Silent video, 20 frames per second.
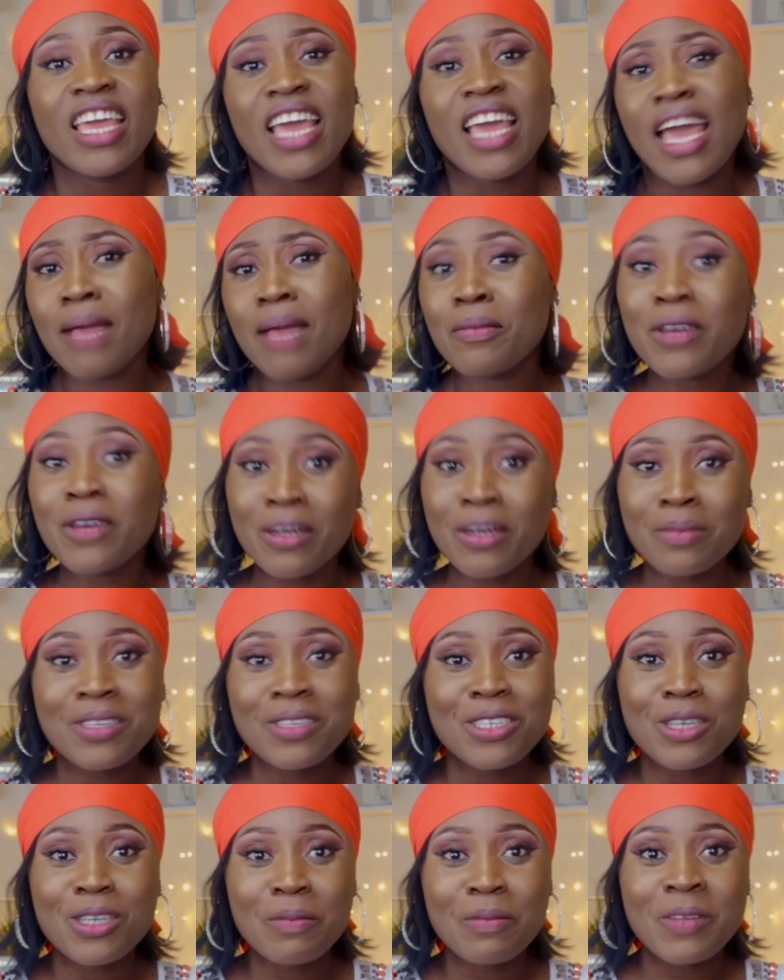I'm gonna be
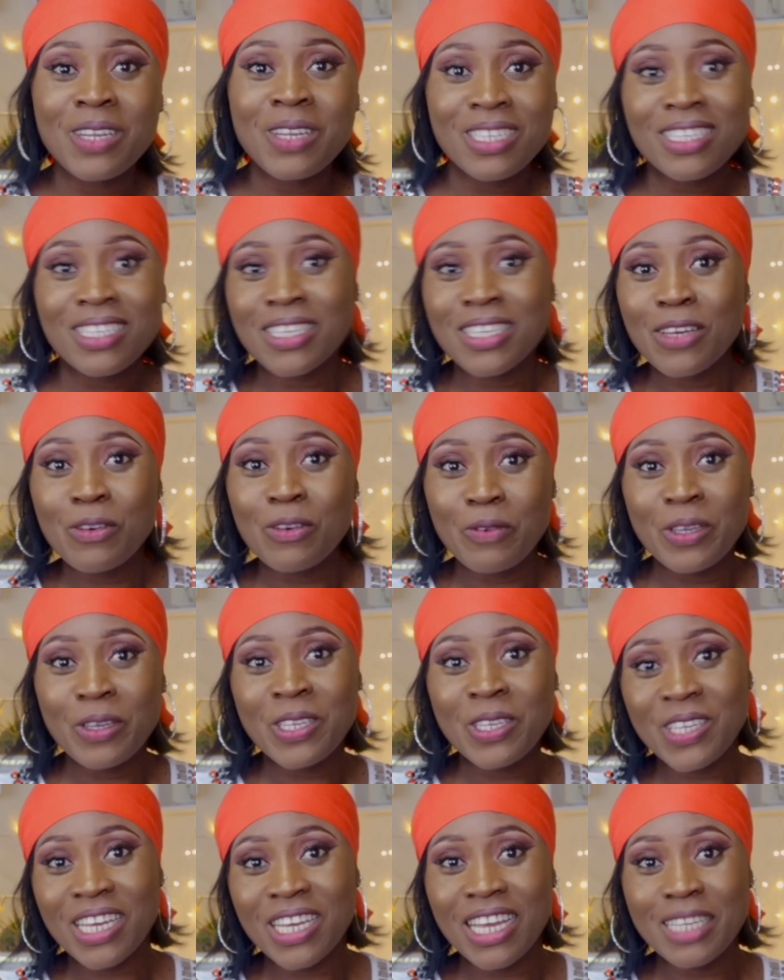jumping on the scale for
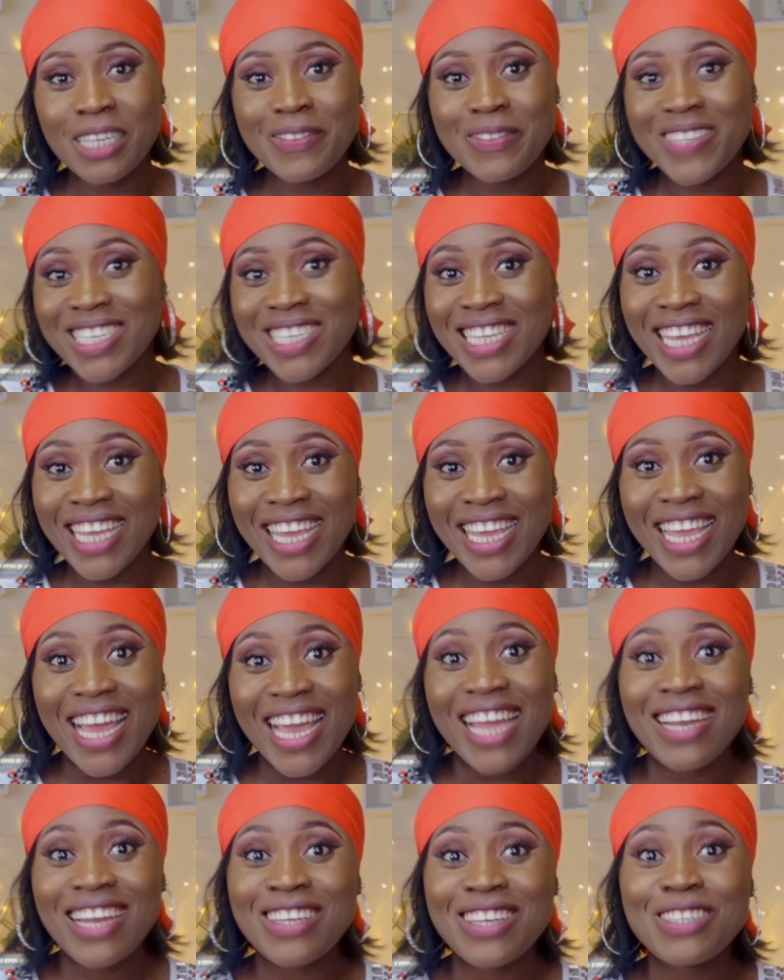you guys because hey,
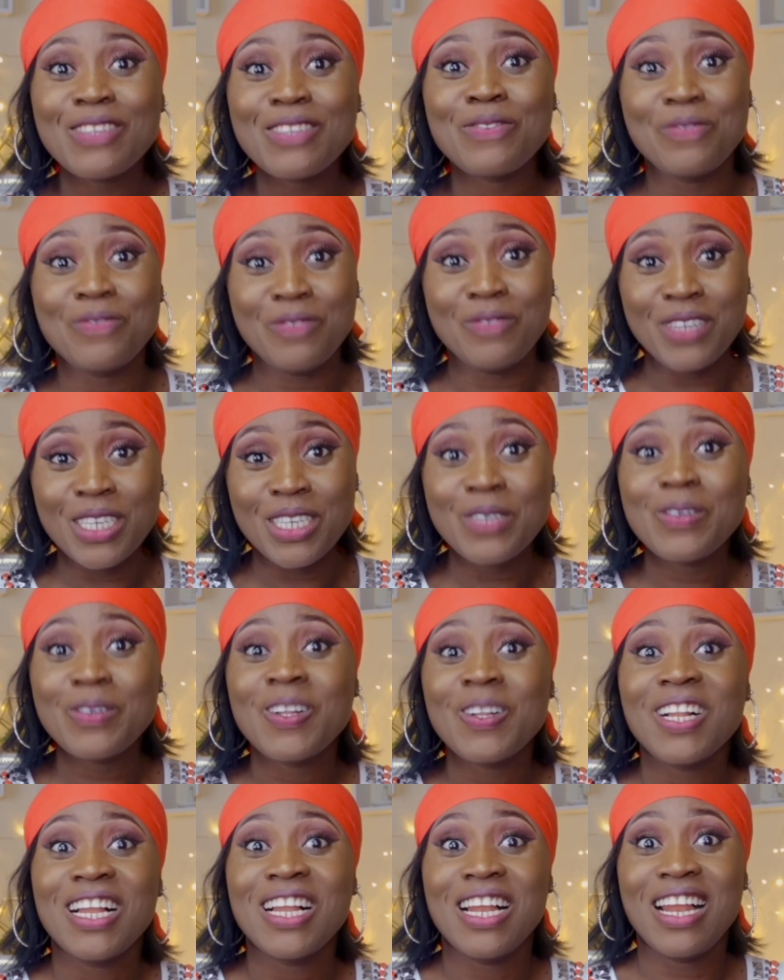I lost
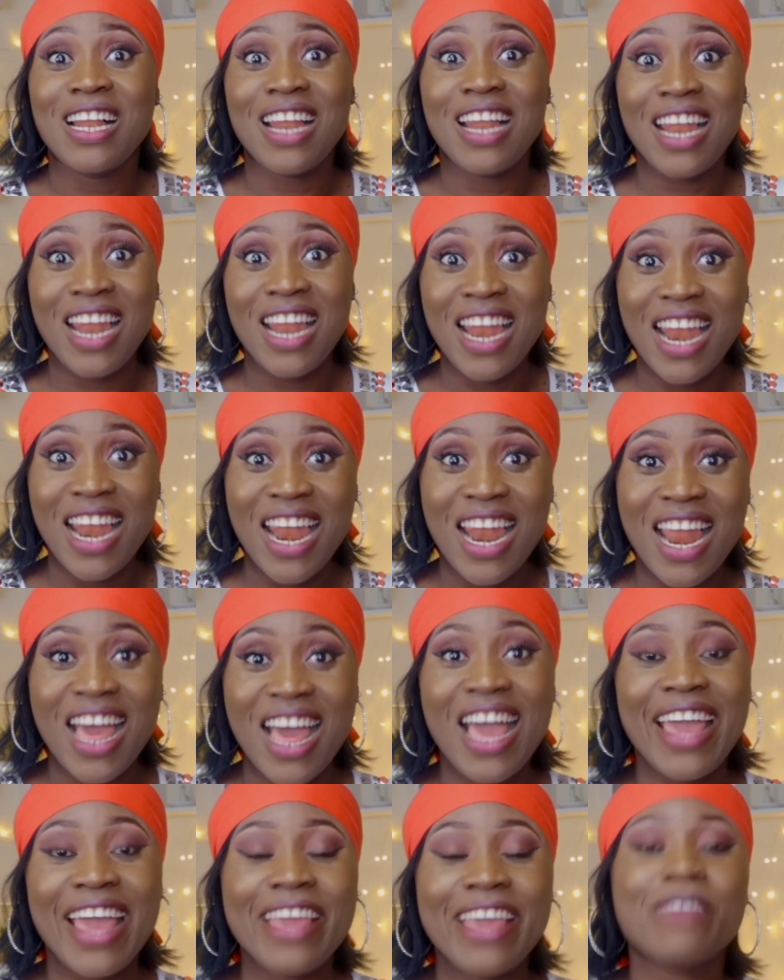real
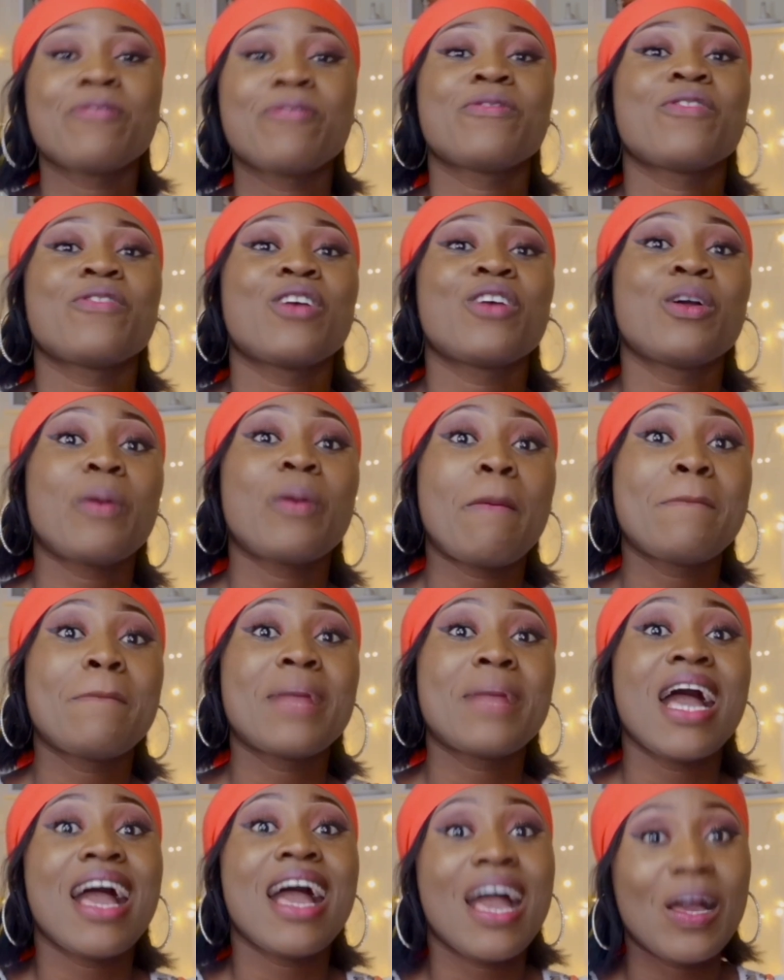life
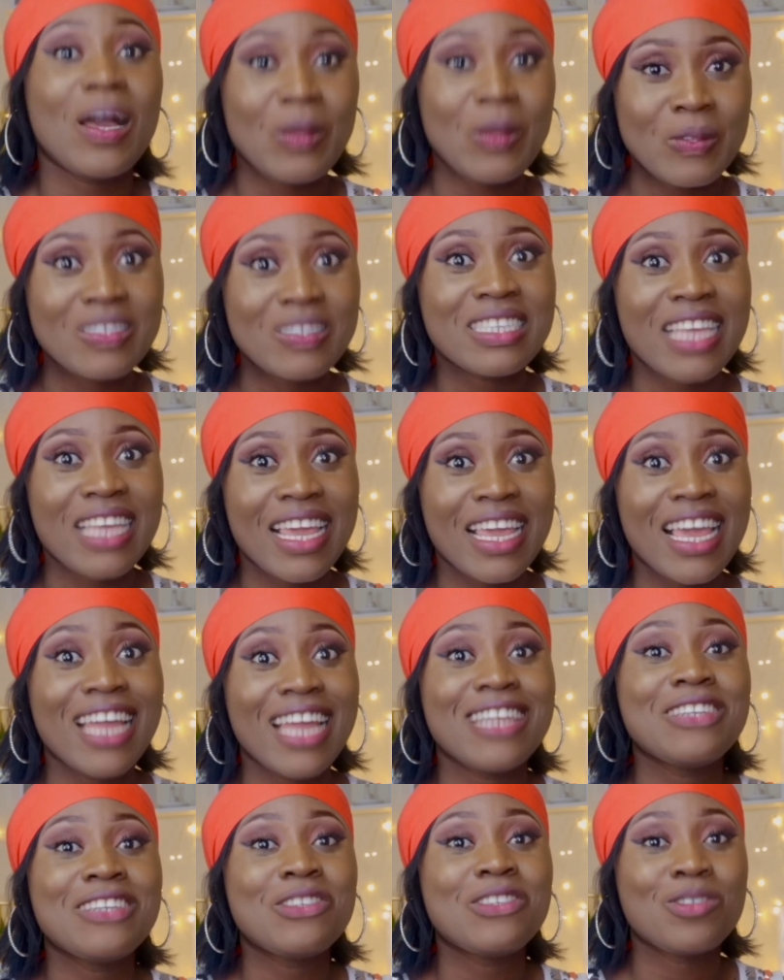pounds. Like
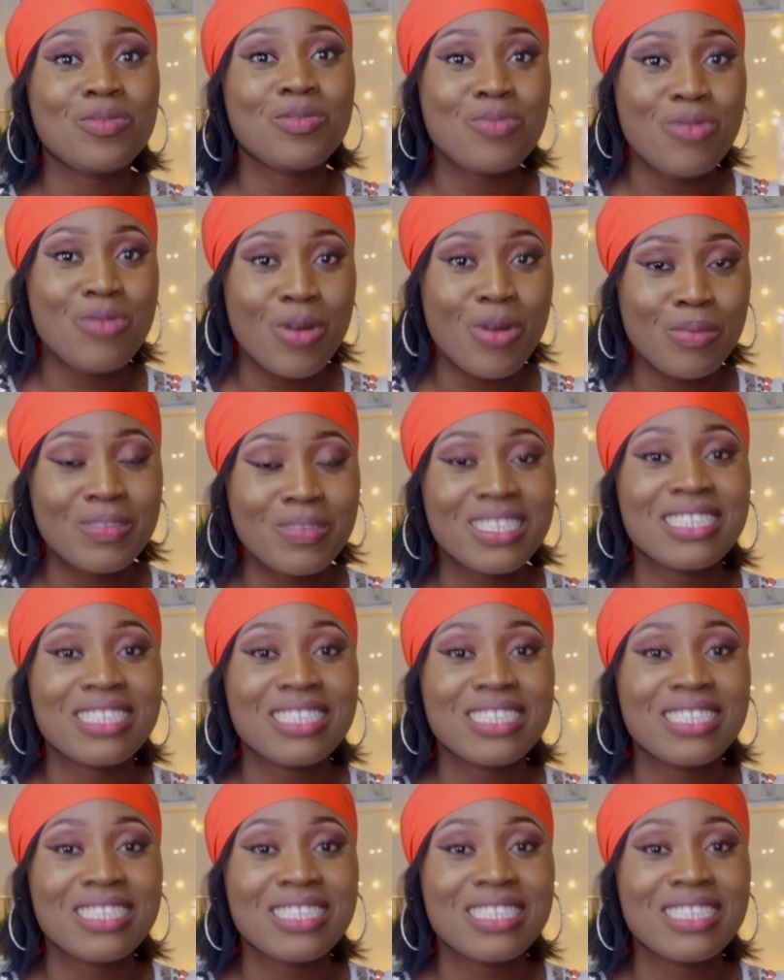I dropped